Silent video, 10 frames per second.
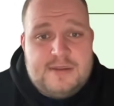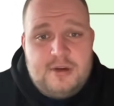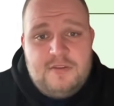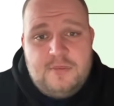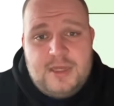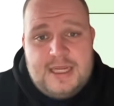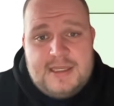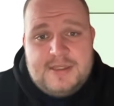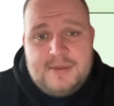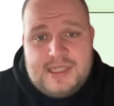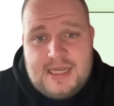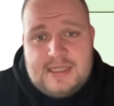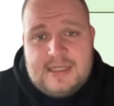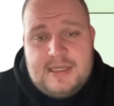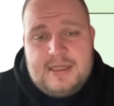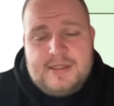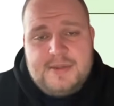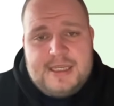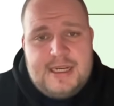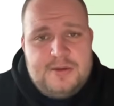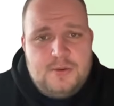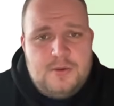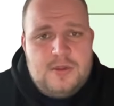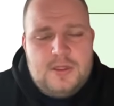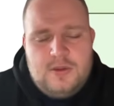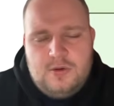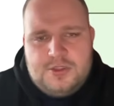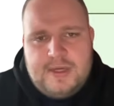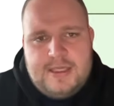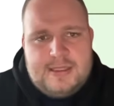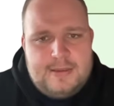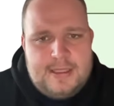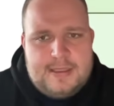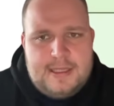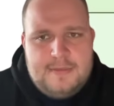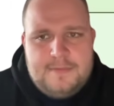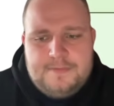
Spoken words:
to either play into a six, then into a 10, or straight into the 10.